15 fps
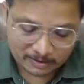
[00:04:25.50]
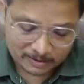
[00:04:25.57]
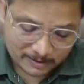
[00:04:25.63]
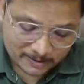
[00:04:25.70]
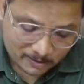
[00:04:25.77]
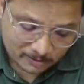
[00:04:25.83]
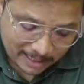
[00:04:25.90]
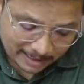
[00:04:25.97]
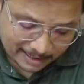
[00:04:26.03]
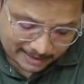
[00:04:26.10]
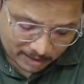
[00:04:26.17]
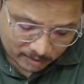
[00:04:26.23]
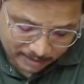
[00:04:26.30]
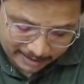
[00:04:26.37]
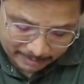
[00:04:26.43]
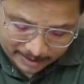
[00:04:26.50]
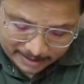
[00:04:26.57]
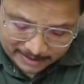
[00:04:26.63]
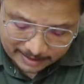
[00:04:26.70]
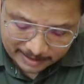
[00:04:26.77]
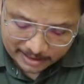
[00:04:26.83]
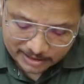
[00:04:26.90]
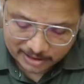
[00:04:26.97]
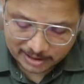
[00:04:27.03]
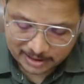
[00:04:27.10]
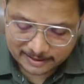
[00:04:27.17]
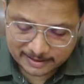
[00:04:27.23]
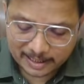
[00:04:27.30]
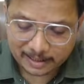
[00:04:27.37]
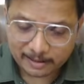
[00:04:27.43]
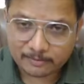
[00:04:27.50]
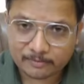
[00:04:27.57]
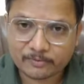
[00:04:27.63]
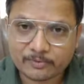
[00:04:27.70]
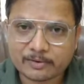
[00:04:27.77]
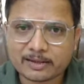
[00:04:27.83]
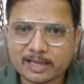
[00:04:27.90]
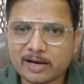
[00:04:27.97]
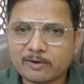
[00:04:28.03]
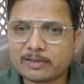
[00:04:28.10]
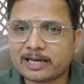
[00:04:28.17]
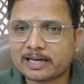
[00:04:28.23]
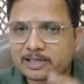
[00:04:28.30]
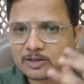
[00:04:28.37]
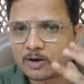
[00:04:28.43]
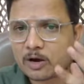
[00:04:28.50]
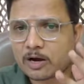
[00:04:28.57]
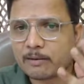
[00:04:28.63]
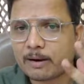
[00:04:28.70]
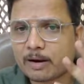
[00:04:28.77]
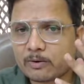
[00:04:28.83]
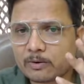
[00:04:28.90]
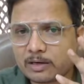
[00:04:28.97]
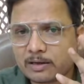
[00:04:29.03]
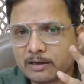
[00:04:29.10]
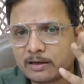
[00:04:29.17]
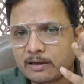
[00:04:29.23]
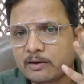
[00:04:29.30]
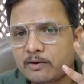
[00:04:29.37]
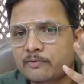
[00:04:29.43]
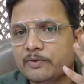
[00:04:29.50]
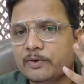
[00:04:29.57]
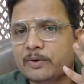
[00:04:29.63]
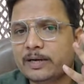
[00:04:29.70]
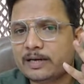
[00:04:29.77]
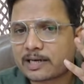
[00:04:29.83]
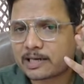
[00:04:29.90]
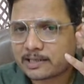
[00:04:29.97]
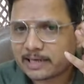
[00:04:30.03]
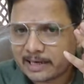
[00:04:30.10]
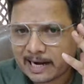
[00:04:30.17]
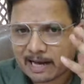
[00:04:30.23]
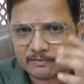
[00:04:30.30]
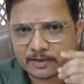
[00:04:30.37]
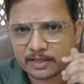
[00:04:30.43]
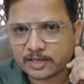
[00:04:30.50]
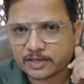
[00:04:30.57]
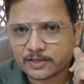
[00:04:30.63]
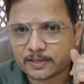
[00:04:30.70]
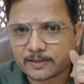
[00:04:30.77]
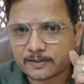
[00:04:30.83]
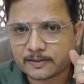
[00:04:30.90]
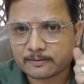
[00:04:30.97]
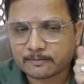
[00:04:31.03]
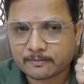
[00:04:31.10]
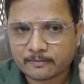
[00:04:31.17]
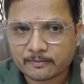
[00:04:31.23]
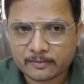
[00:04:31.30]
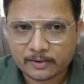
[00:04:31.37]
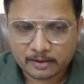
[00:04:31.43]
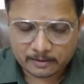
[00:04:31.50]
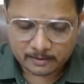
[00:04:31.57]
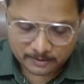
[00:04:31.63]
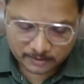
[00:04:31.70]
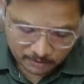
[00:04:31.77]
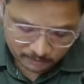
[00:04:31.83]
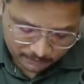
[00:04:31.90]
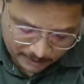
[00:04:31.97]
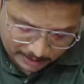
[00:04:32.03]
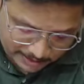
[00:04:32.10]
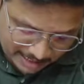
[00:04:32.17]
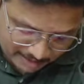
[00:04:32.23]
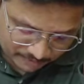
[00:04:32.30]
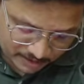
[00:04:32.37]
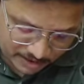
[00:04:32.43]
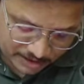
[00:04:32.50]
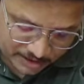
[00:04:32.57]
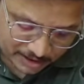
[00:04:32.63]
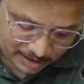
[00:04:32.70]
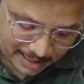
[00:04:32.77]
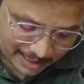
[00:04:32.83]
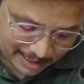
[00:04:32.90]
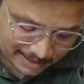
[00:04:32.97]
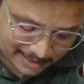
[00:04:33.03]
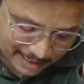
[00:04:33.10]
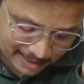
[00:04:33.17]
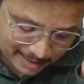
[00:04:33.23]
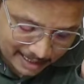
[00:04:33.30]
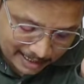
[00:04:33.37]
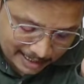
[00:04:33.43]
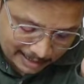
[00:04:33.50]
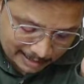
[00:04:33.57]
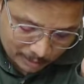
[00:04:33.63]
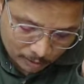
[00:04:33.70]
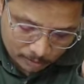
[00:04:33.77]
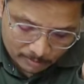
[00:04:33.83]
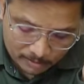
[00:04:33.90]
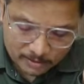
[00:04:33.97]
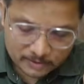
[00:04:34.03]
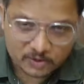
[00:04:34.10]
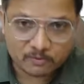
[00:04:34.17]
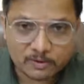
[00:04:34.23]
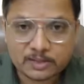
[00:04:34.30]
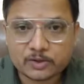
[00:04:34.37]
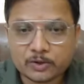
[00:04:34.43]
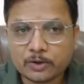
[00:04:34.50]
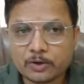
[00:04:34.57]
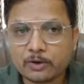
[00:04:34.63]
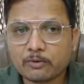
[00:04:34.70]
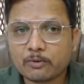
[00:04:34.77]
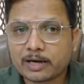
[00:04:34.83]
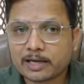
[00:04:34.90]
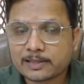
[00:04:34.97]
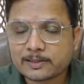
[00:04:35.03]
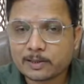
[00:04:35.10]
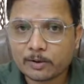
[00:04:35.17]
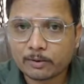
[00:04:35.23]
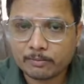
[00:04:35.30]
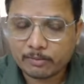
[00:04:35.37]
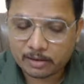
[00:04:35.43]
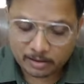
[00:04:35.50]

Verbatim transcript: So that is how representation is there. Now let us talk about few interesting definitions. So first definition that is there regarding lobe. So one should know what is lobe.